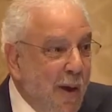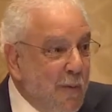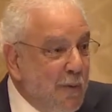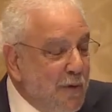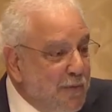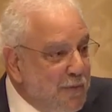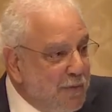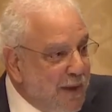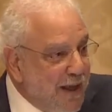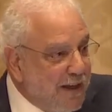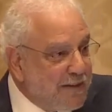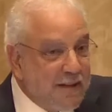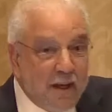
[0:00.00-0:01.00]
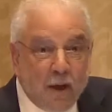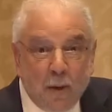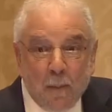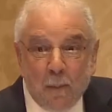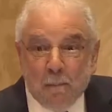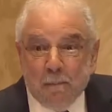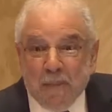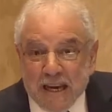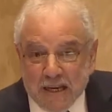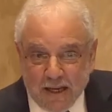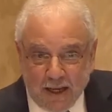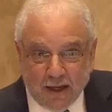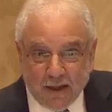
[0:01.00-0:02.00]
reflect
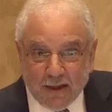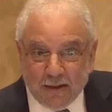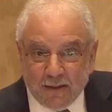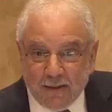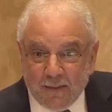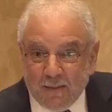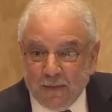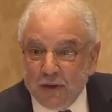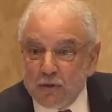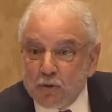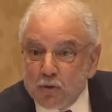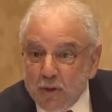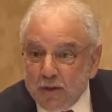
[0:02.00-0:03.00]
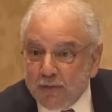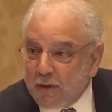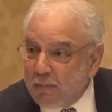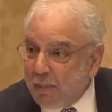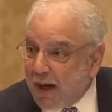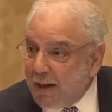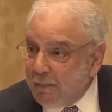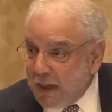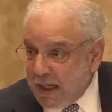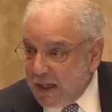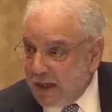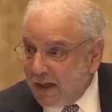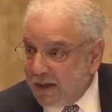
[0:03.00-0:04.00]
meaning. They're driven by
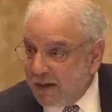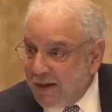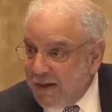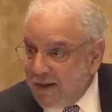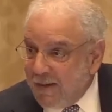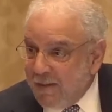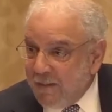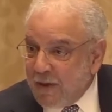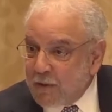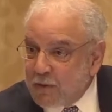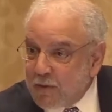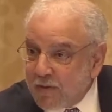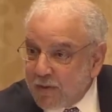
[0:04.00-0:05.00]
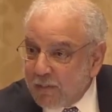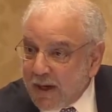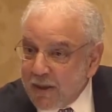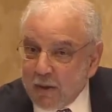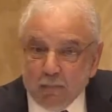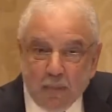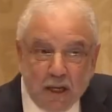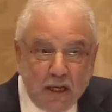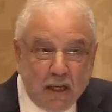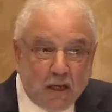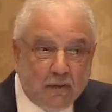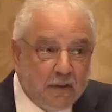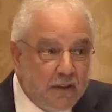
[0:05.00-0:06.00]
meaning. They're driven by the
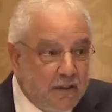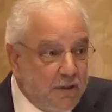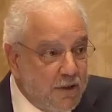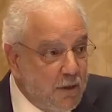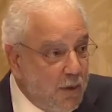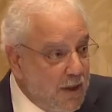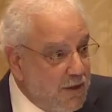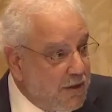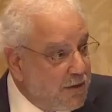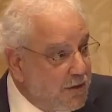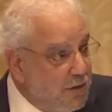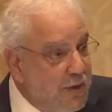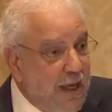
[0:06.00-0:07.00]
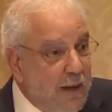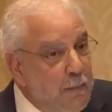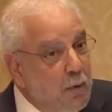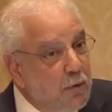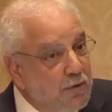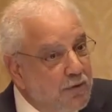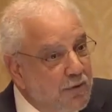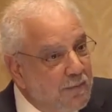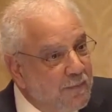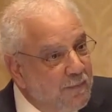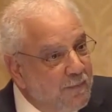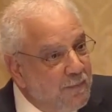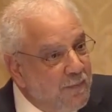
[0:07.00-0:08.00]
meaning of a situation to that person.
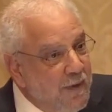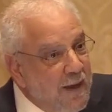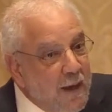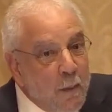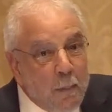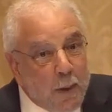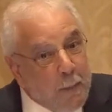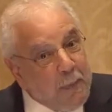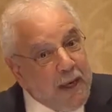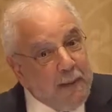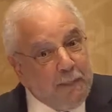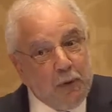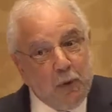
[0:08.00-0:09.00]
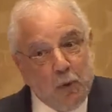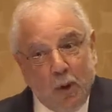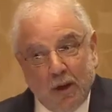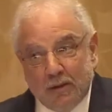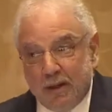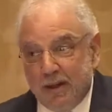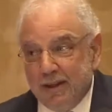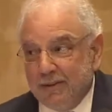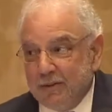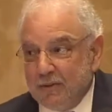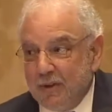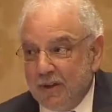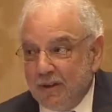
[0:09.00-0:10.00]
But people who are
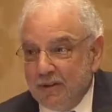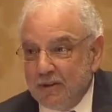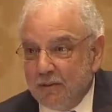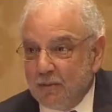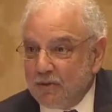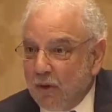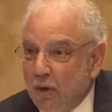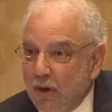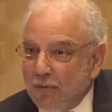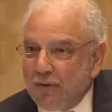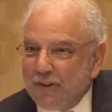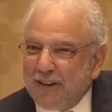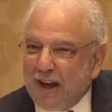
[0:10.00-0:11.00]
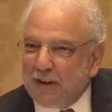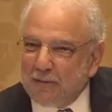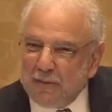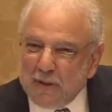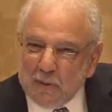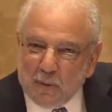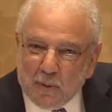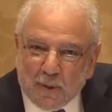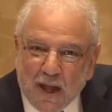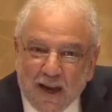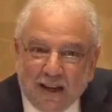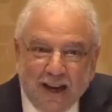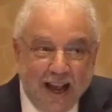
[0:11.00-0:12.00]
diagnosed with Alzheimer's are often not viewed
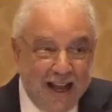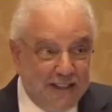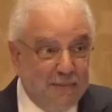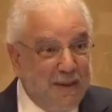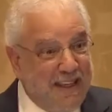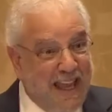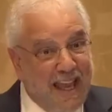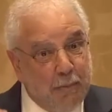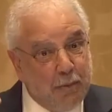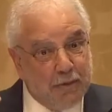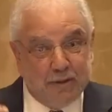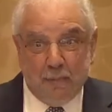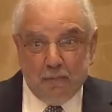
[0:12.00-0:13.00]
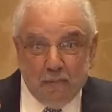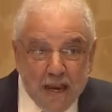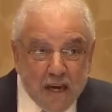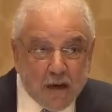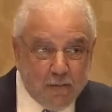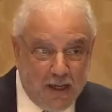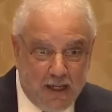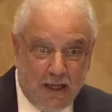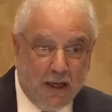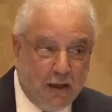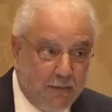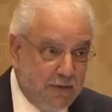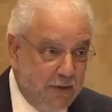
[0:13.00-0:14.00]
as being able to make
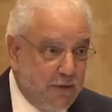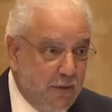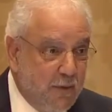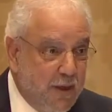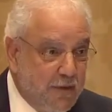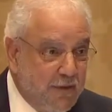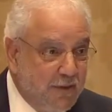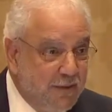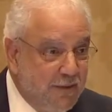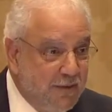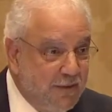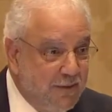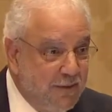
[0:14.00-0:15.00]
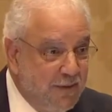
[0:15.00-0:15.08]
meaning of situations